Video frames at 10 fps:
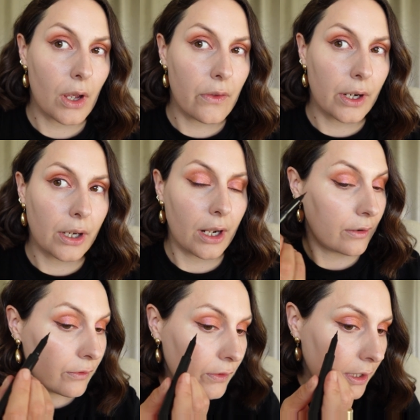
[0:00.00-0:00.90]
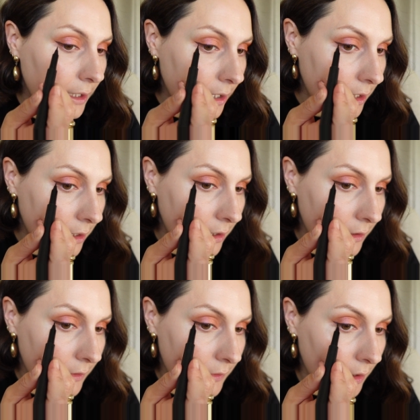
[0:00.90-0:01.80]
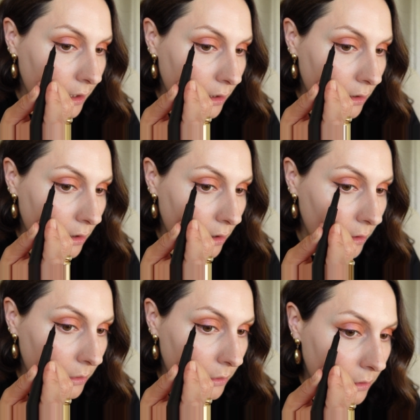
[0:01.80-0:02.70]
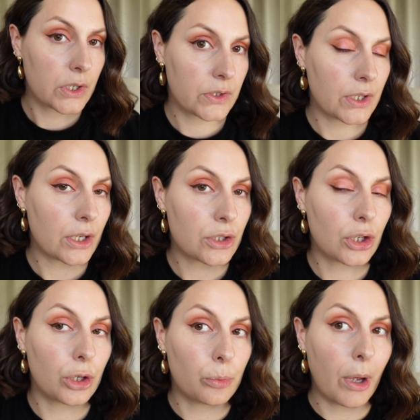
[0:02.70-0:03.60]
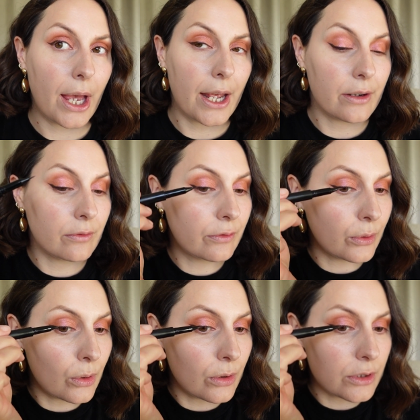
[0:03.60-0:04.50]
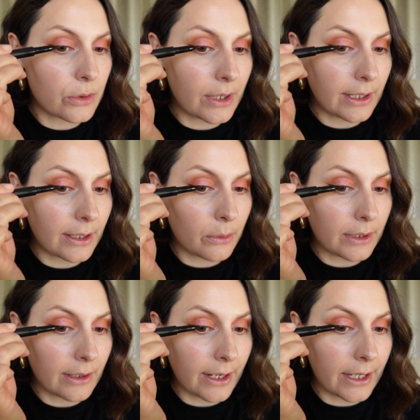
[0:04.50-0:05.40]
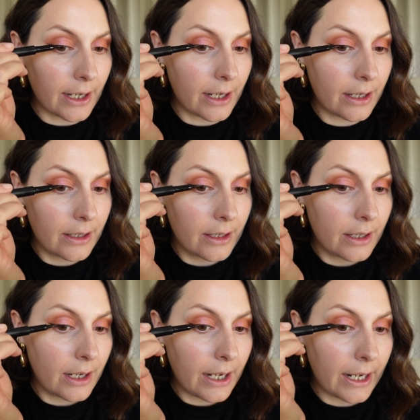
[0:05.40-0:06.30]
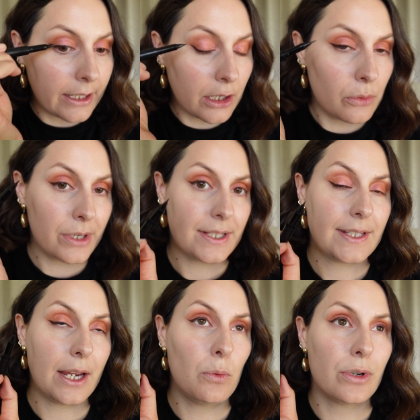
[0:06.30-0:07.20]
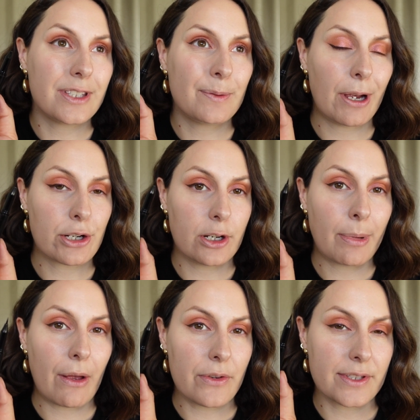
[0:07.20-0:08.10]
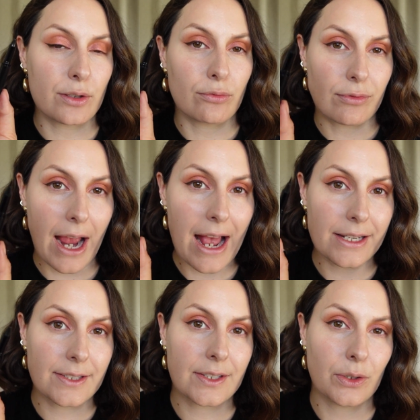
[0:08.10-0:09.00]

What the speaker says: and then kind of filling in as I go. Such a good pen for doing liquid liner. And I always say what's special about the Surratt